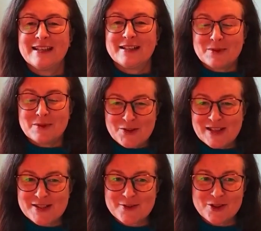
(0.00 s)
We do
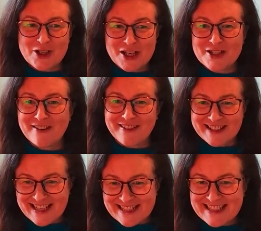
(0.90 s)
this through changing our
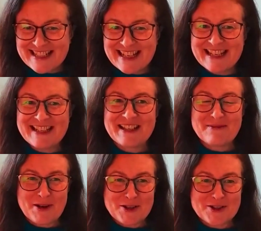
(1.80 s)
identity,
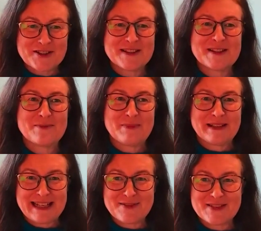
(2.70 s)
emotions,
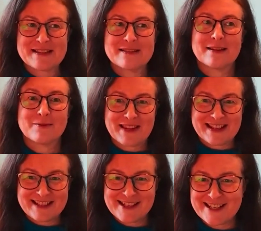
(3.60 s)
beliefs that will
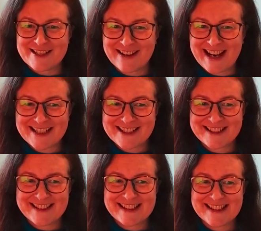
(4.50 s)
then change our
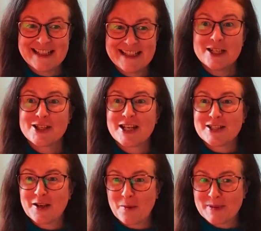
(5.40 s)
actions,
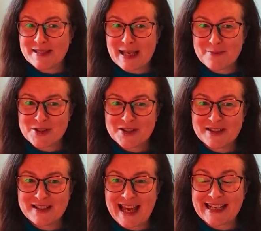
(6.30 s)
changing our
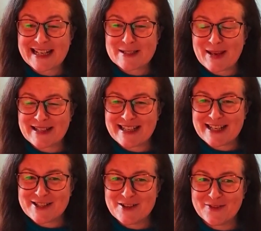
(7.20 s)
perception and
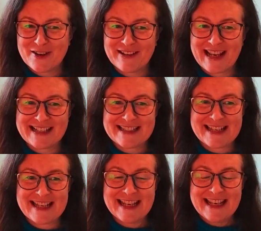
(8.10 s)
expectation of our reality.